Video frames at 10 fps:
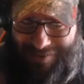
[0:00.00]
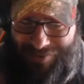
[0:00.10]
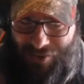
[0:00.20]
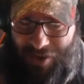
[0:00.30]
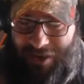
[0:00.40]

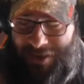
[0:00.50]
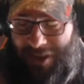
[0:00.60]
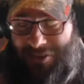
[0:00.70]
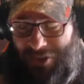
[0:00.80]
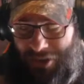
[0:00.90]
So it
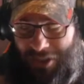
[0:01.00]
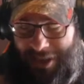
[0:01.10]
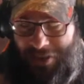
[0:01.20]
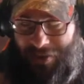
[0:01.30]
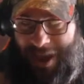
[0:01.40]
does look
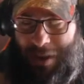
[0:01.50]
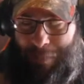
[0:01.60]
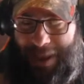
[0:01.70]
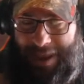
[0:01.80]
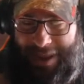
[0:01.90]
like you got to
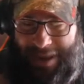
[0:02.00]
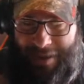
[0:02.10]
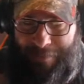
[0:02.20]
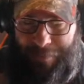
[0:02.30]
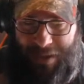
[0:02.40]
pay